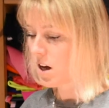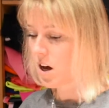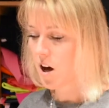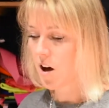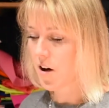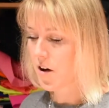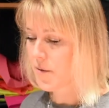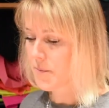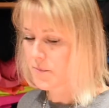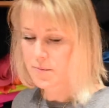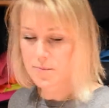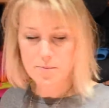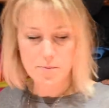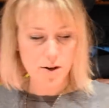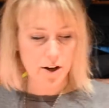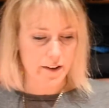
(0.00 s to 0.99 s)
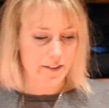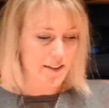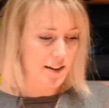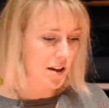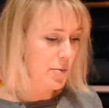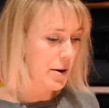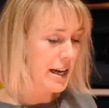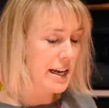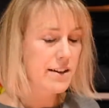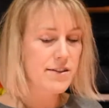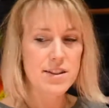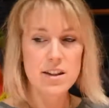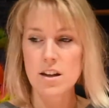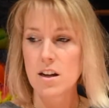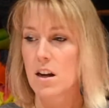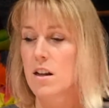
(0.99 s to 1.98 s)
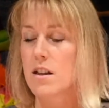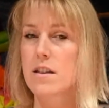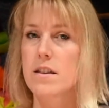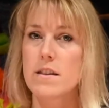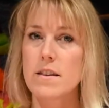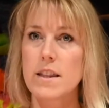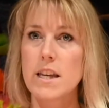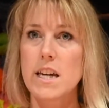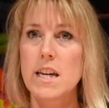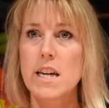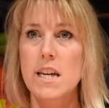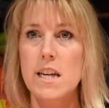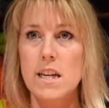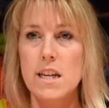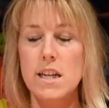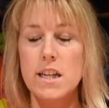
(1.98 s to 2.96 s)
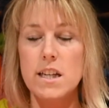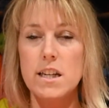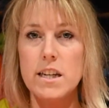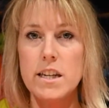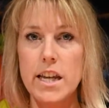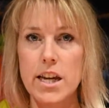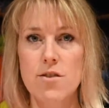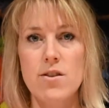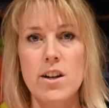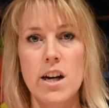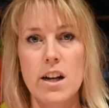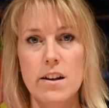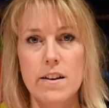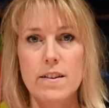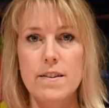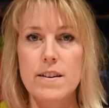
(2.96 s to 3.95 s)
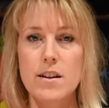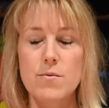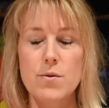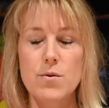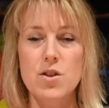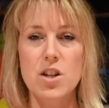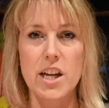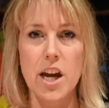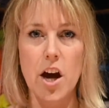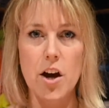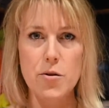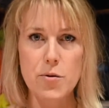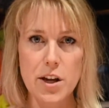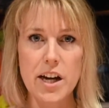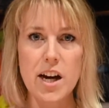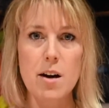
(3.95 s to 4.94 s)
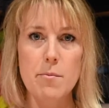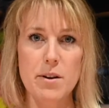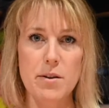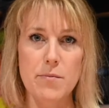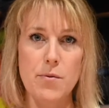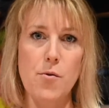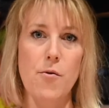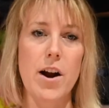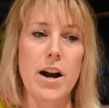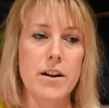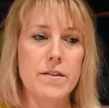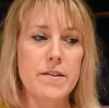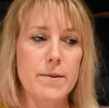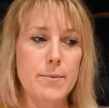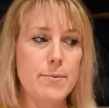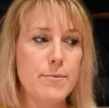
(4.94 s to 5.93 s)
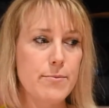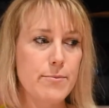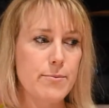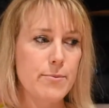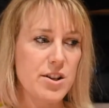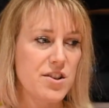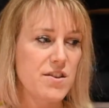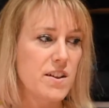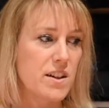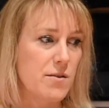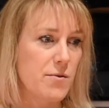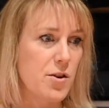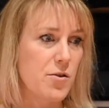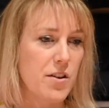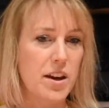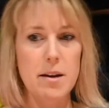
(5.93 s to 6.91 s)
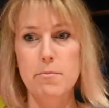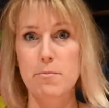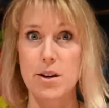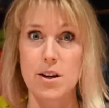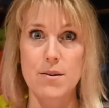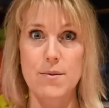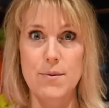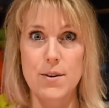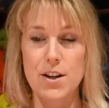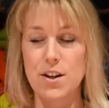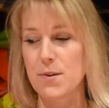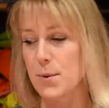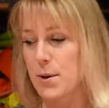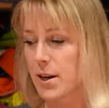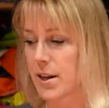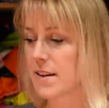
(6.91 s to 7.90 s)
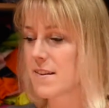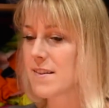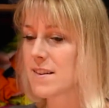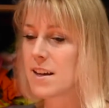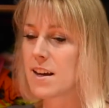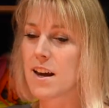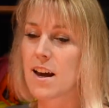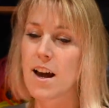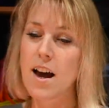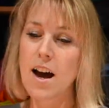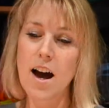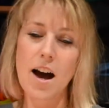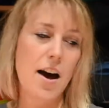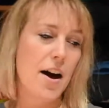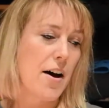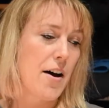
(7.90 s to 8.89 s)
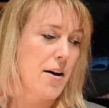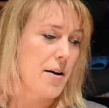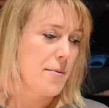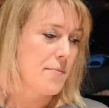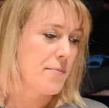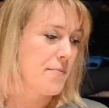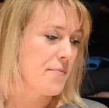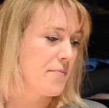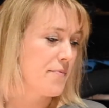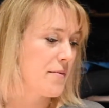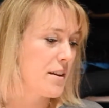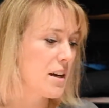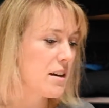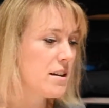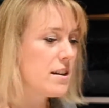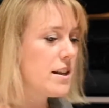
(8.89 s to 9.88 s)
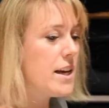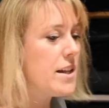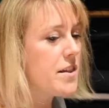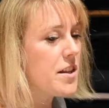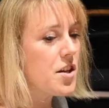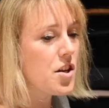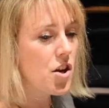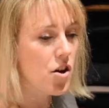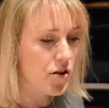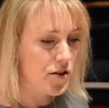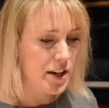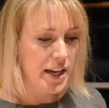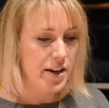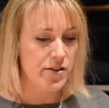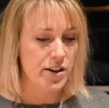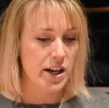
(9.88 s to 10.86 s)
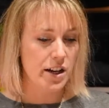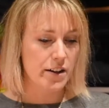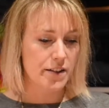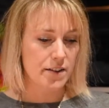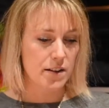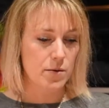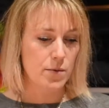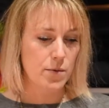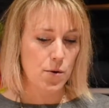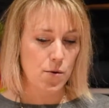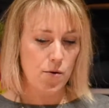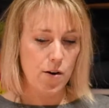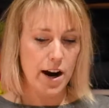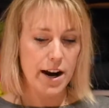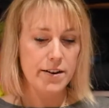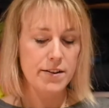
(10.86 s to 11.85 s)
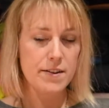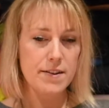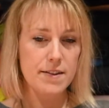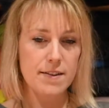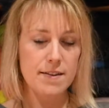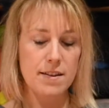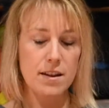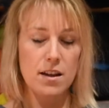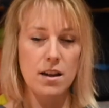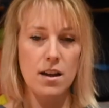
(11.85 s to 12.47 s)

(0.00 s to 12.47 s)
nice and lightweight. The neon colours unfortunately only come in a 4-ounce, which is kind of annoying, but it is what it is. In the non-neon colours in the 4-ounce,